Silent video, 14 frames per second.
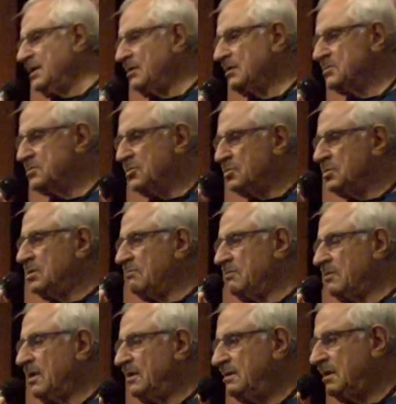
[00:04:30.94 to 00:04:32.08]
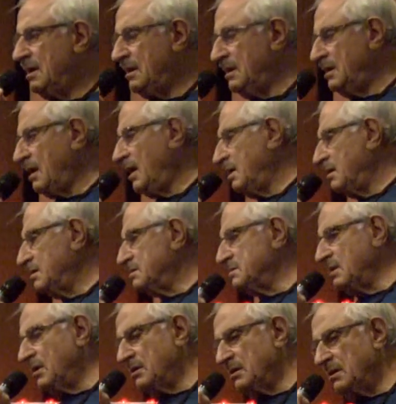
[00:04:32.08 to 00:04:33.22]
there, June of 1989 it
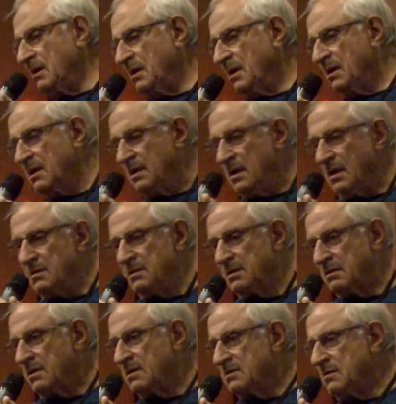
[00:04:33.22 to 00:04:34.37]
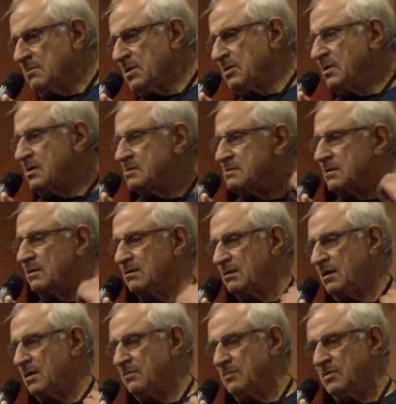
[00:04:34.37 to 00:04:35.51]
started. And the, some of the things that are
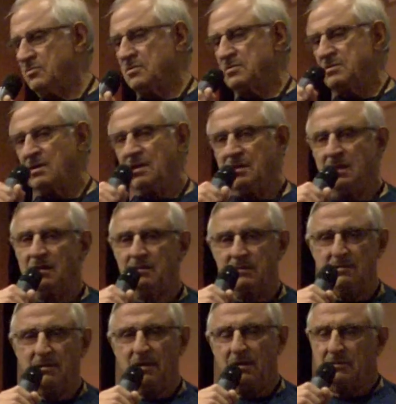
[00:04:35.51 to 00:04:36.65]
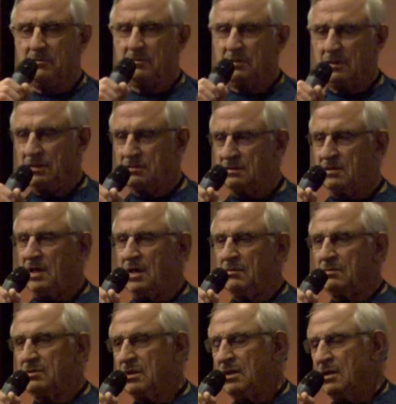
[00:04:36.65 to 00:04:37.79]
kind of interesting at, uh, at the
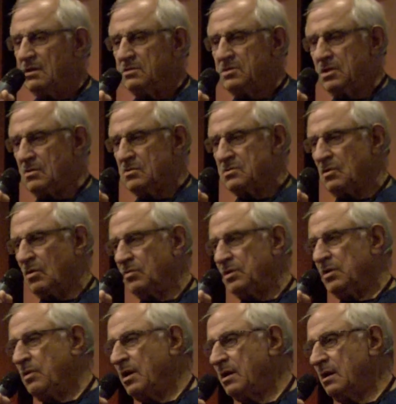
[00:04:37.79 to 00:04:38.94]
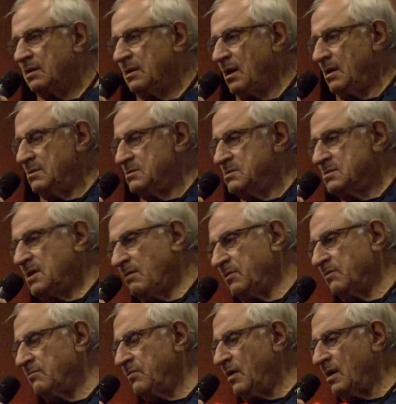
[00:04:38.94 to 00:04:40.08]
time, Geos only recognized
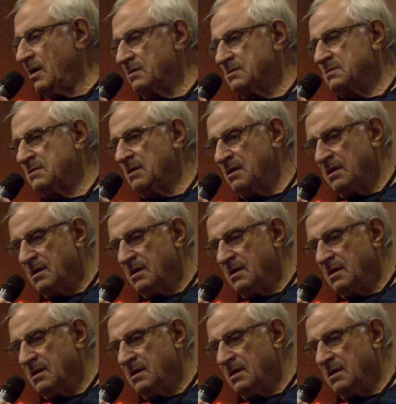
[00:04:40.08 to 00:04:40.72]
seven fonts.